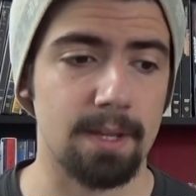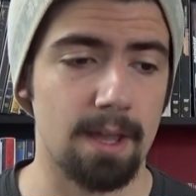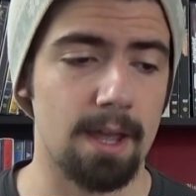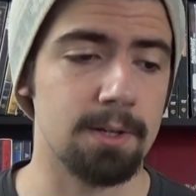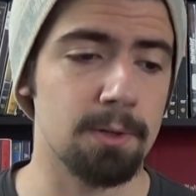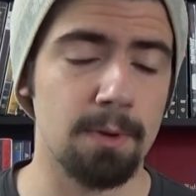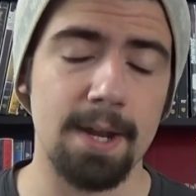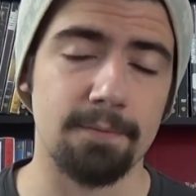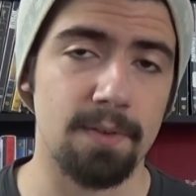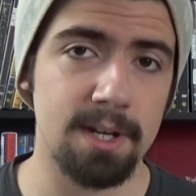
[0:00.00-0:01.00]
Edgar
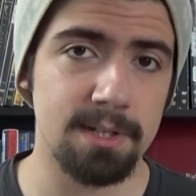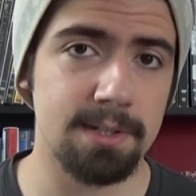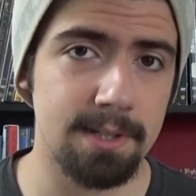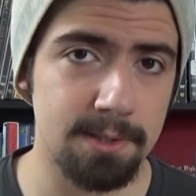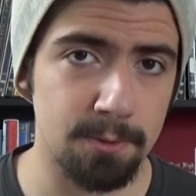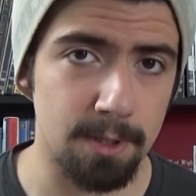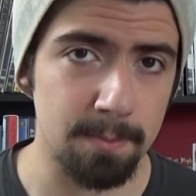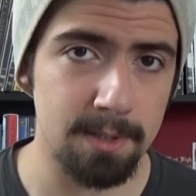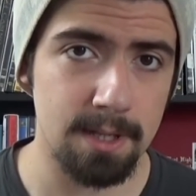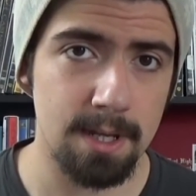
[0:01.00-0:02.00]
Wright finishes his
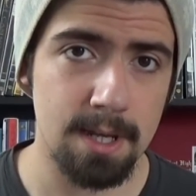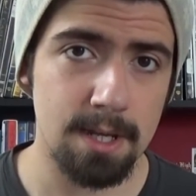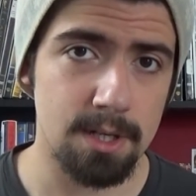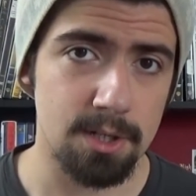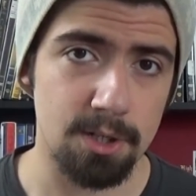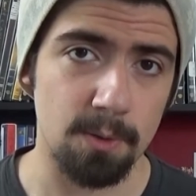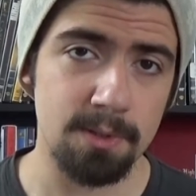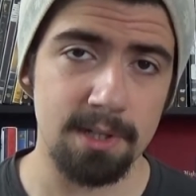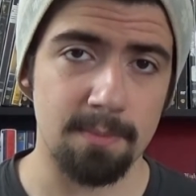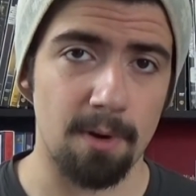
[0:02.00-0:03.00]
script,
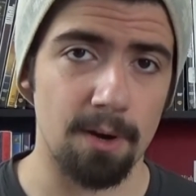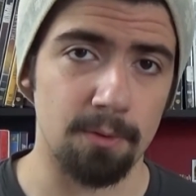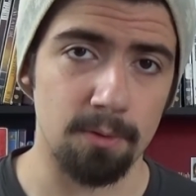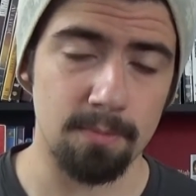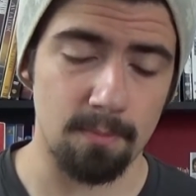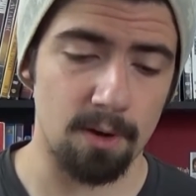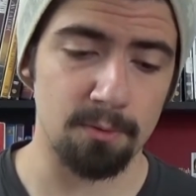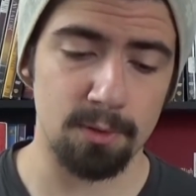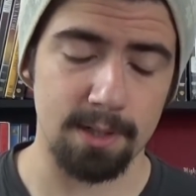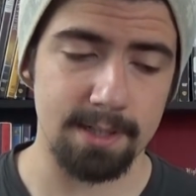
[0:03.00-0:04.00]
shows it to Marvel,
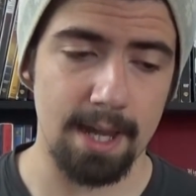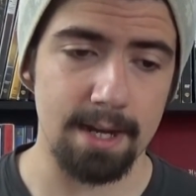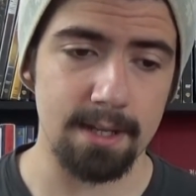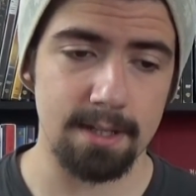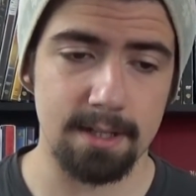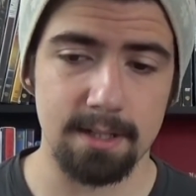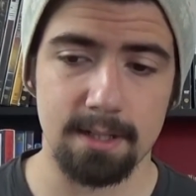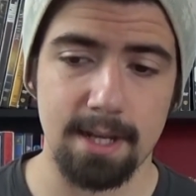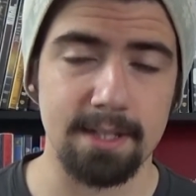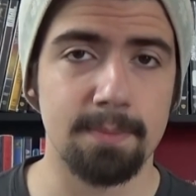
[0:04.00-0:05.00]
Marvel looks at it,
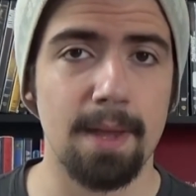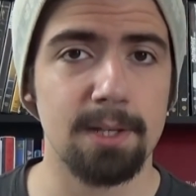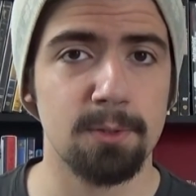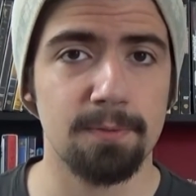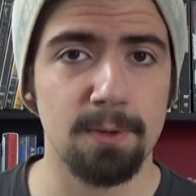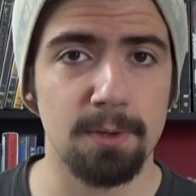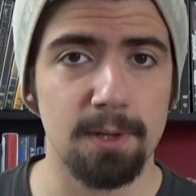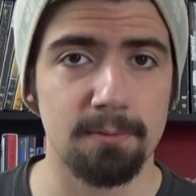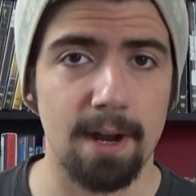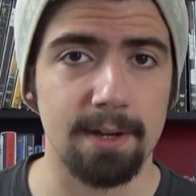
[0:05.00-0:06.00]
takes it back to a few of
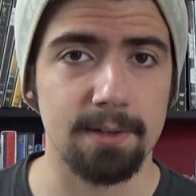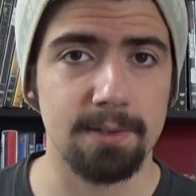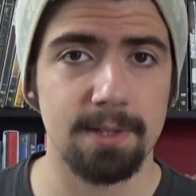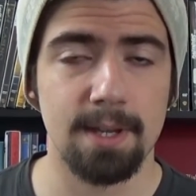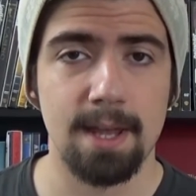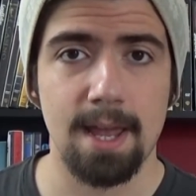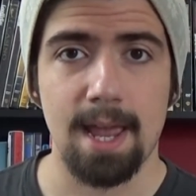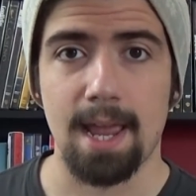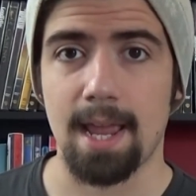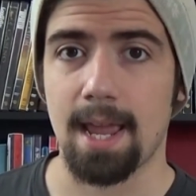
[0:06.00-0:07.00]
their writers,
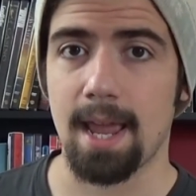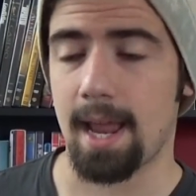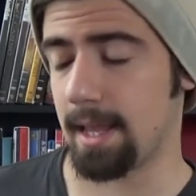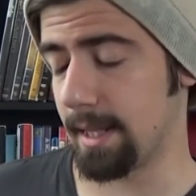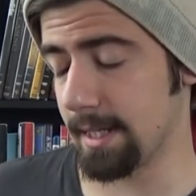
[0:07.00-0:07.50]
they